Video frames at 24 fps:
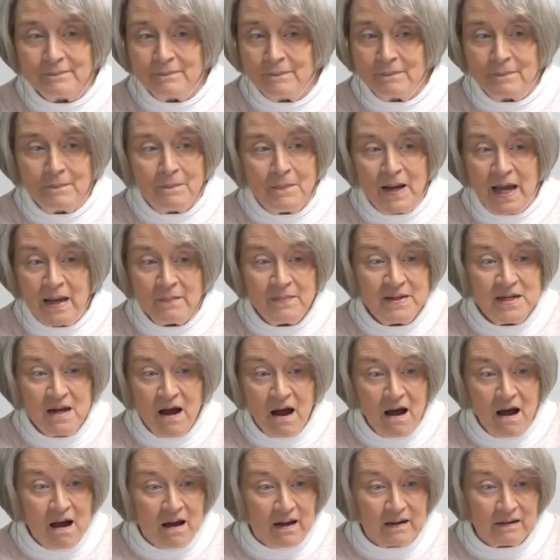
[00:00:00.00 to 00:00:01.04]
Maybe
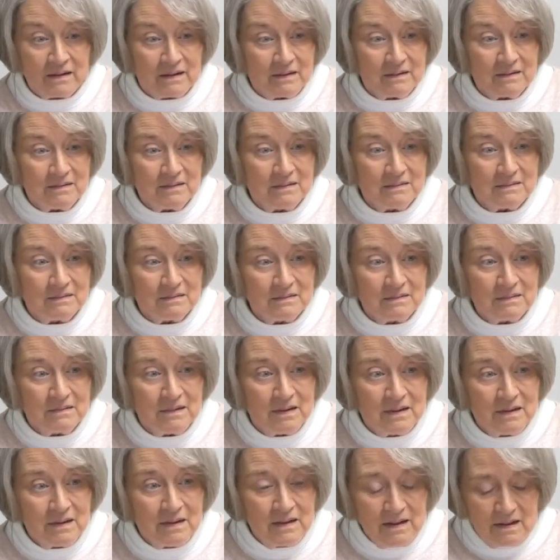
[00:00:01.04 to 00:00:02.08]
not.
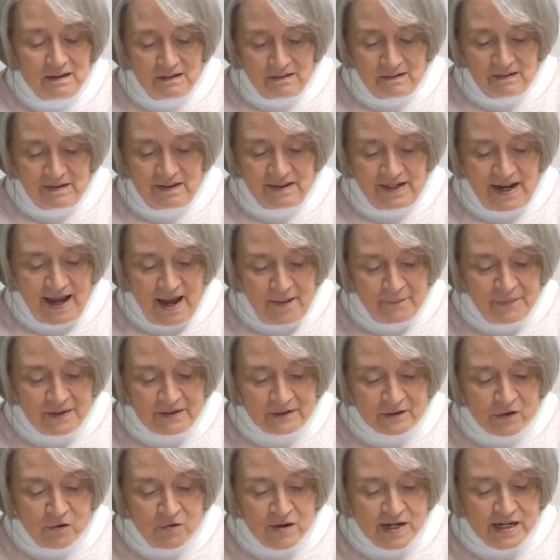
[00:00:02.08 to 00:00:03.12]
It happened
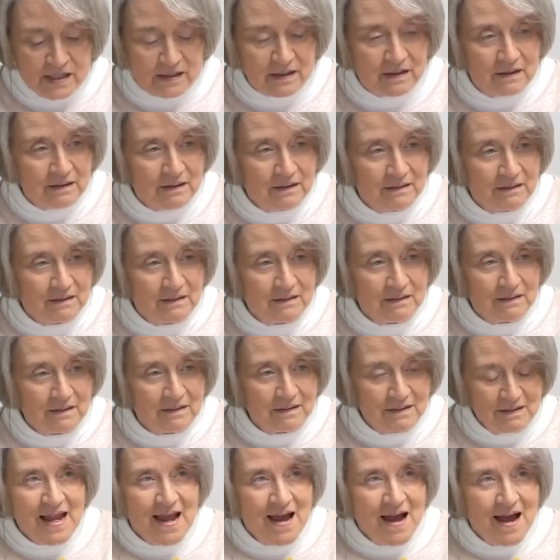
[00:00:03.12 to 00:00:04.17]
quick.
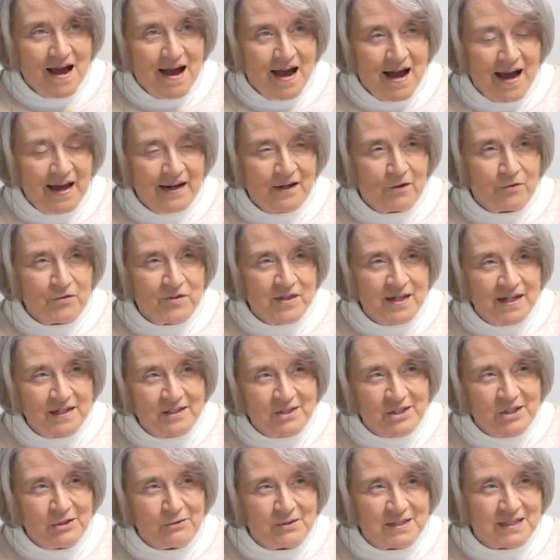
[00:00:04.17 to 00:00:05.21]
I don't think
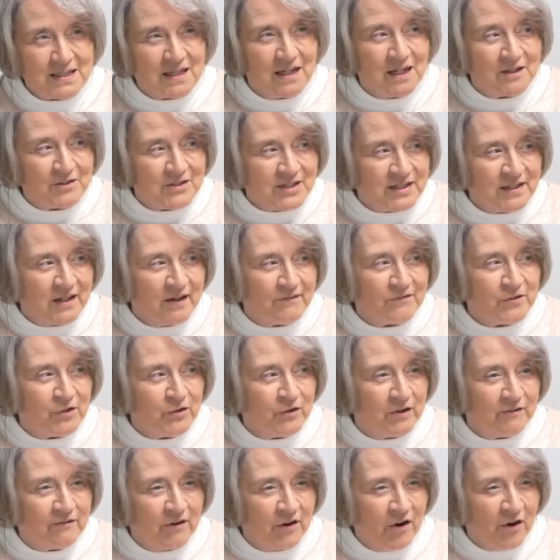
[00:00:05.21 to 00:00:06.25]
she was close enough to
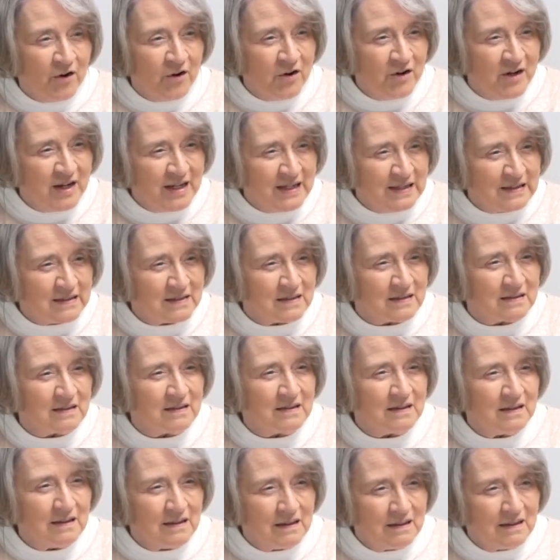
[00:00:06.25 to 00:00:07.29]
have heard it.
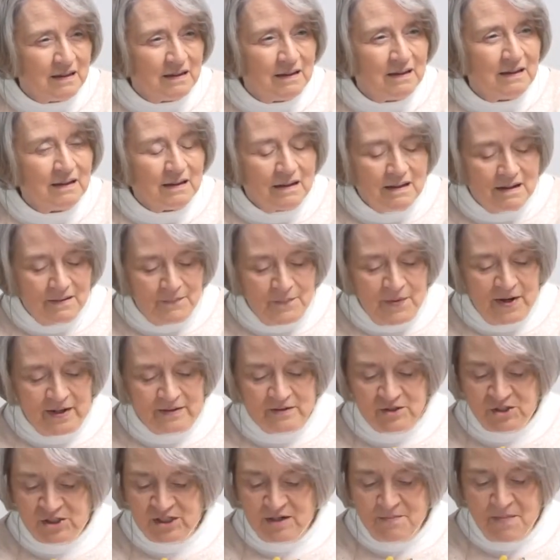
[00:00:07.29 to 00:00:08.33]
But
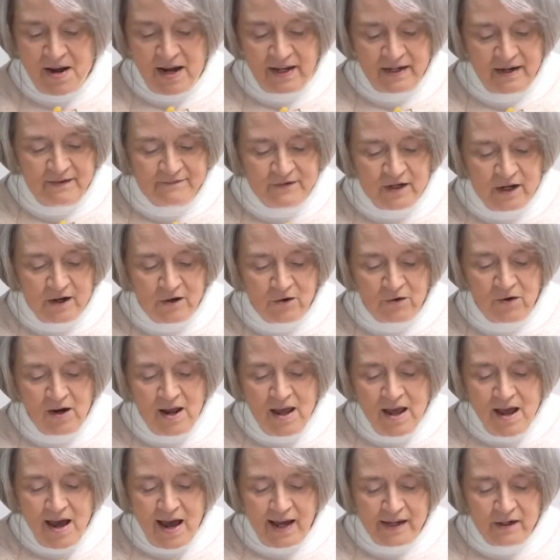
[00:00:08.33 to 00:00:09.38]
she might have known.
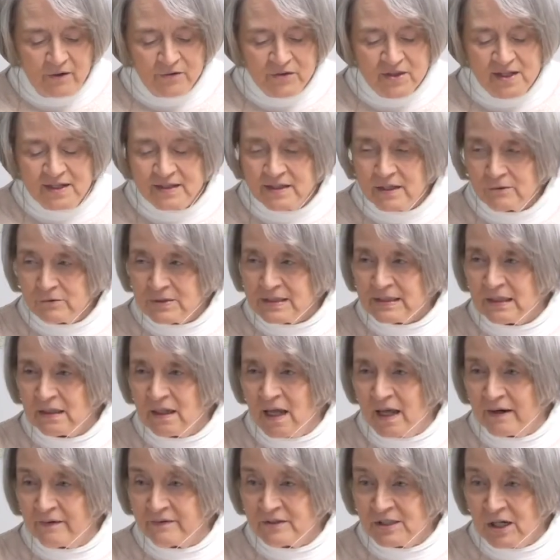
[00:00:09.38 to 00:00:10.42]
I don't think there was a
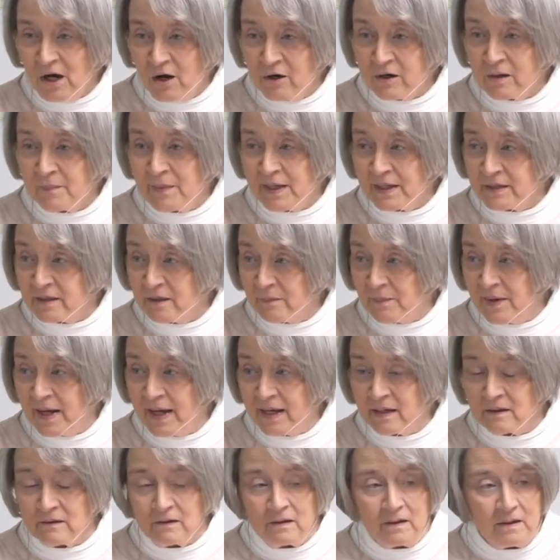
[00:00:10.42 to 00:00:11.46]
lot of talk about the
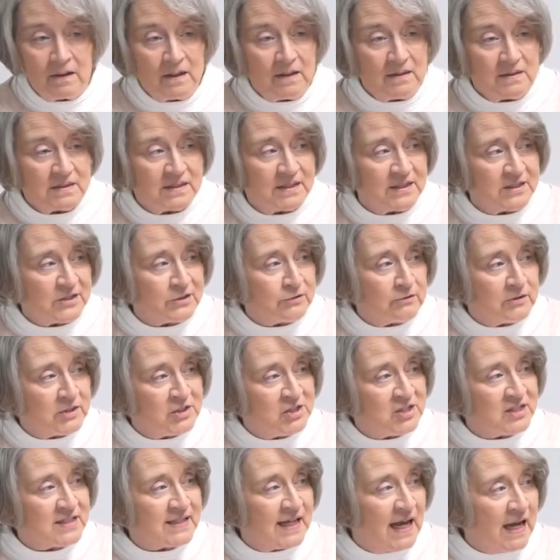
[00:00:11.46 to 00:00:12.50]
battle. Sisera
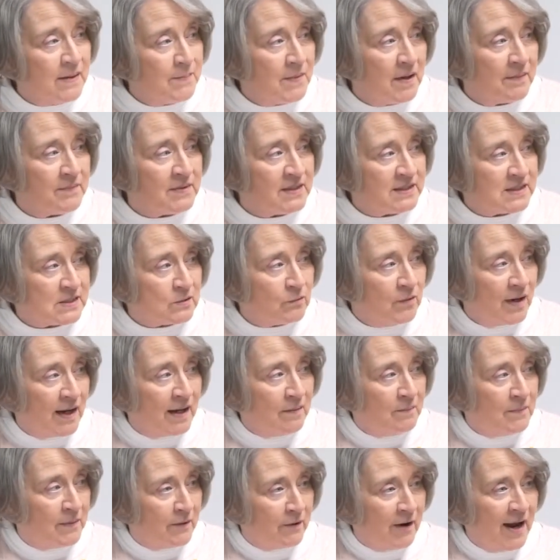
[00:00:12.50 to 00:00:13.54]
just came up this way,
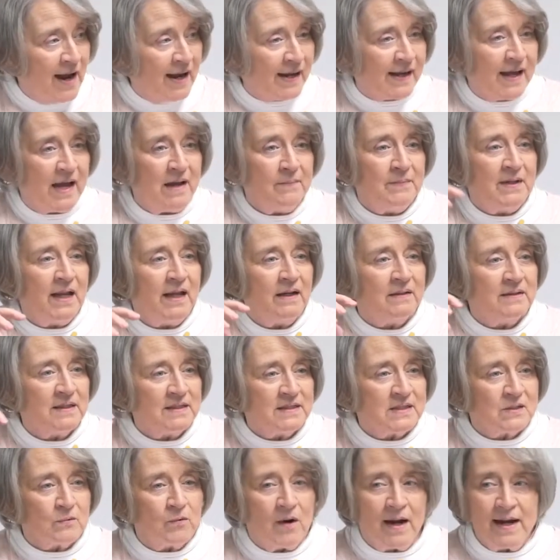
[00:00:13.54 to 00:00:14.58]
Barak came down
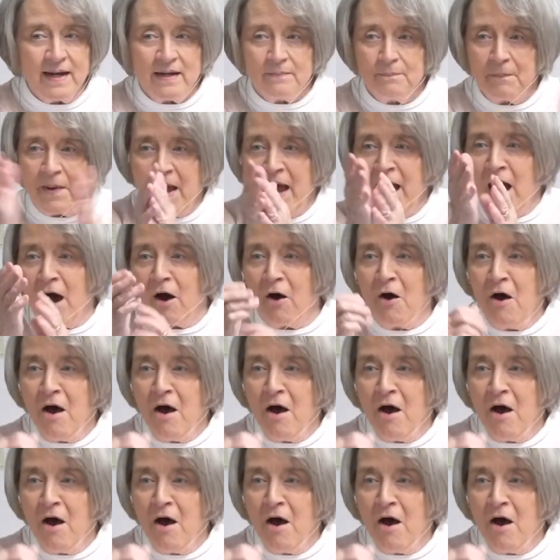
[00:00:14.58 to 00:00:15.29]
this way, and pow,